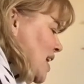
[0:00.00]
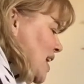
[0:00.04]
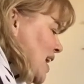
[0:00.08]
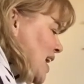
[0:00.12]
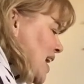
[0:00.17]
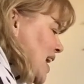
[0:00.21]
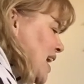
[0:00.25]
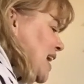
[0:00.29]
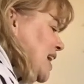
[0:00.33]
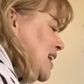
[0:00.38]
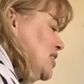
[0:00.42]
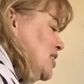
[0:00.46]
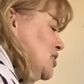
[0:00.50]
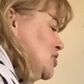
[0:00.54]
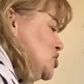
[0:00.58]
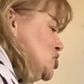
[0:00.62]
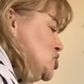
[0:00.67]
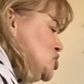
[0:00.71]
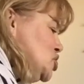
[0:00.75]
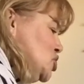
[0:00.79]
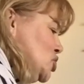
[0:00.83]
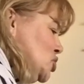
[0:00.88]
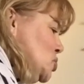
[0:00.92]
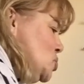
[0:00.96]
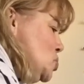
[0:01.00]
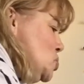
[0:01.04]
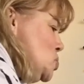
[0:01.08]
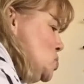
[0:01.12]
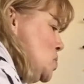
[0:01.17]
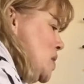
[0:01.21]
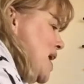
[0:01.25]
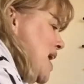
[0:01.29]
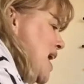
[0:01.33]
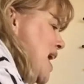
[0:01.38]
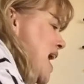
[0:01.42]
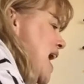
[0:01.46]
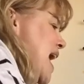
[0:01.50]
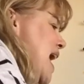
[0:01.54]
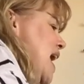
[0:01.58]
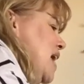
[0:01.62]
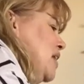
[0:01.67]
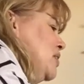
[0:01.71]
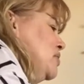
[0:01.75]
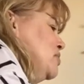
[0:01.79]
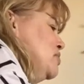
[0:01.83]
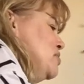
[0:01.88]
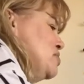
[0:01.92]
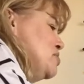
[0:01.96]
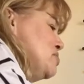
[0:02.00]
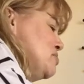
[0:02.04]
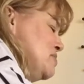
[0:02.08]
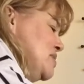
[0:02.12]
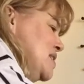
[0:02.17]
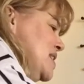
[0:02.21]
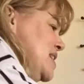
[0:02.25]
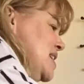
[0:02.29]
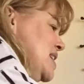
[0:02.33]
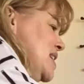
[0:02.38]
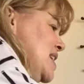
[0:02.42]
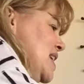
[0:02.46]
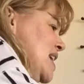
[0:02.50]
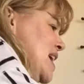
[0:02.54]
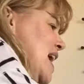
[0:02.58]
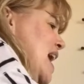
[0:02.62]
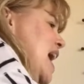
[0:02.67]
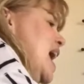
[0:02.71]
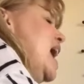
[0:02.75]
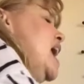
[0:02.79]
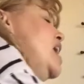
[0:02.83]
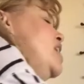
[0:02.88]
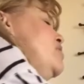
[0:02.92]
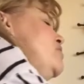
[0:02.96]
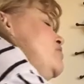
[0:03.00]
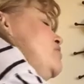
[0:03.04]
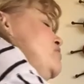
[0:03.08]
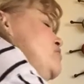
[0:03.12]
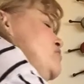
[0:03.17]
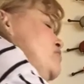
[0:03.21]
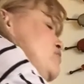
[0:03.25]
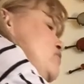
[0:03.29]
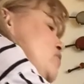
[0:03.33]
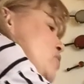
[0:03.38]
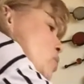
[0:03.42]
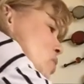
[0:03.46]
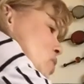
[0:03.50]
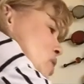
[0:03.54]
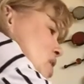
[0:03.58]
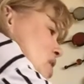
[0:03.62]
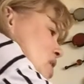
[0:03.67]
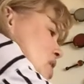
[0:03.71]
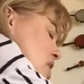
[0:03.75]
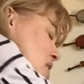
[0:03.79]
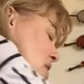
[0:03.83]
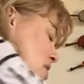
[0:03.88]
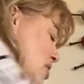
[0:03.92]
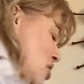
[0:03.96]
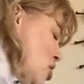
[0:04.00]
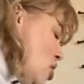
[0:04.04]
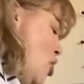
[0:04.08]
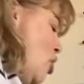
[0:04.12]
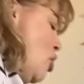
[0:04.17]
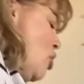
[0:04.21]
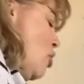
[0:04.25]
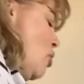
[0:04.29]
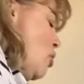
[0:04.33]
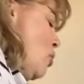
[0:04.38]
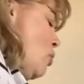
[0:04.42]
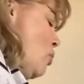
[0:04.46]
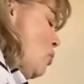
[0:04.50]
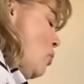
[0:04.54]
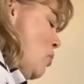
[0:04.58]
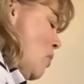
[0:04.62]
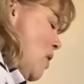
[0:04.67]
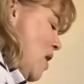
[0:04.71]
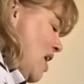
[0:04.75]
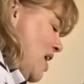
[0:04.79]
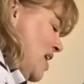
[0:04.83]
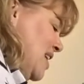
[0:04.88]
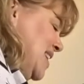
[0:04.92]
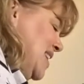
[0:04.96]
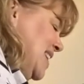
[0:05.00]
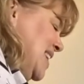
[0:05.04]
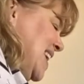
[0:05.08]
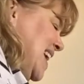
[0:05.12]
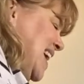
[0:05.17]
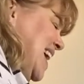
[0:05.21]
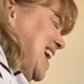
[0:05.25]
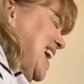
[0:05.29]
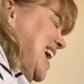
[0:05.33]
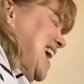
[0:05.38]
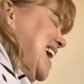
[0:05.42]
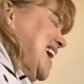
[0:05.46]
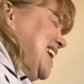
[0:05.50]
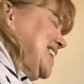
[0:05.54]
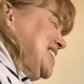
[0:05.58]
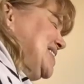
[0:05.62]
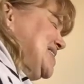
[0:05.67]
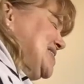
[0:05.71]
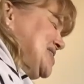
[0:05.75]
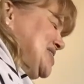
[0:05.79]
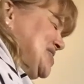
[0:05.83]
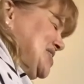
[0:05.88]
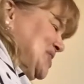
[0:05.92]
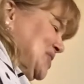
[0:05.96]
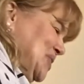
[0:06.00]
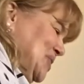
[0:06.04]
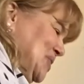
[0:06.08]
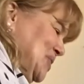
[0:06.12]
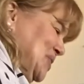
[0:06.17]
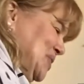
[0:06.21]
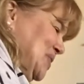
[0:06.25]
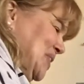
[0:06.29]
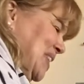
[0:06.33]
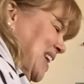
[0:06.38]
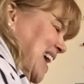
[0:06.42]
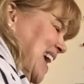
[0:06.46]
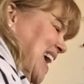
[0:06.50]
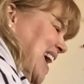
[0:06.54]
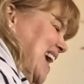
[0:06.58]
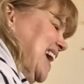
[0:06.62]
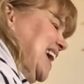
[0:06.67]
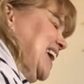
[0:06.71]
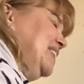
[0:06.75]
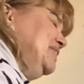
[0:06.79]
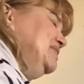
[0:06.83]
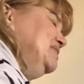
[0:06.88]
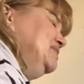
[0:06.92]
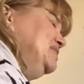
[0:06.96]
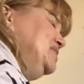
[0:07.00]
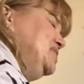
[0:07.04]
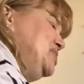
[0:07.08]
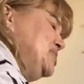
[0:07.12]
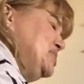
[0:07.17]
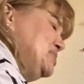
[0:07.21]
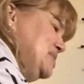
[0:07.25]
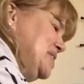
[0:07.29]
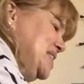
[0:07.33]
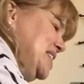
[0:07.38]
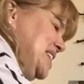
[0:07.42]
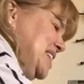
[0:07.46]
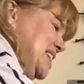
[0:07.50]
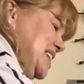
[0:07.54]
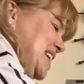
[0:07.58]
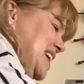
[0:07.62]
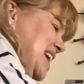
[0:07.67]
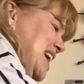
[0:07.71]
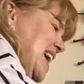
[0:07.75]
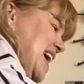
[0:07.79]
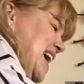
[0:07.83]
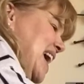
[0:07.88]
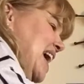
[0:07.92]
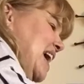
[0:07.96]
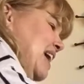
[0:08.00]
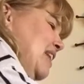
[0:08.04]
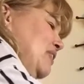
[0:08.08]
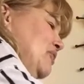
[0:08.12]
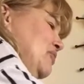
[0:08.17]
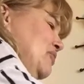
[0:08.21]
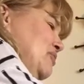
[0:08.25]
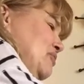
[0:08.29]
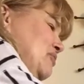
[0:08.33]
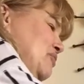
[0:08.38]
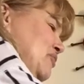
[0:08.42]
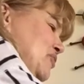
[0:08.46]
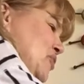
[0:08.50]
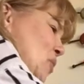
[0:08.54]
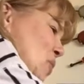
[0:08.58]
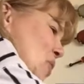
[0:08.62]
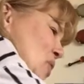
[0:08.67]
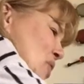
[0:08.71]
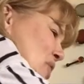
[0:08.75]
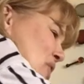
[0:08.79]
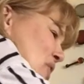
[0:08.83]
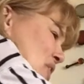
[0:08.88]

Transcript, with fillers: and two and three and four. One and two and three and four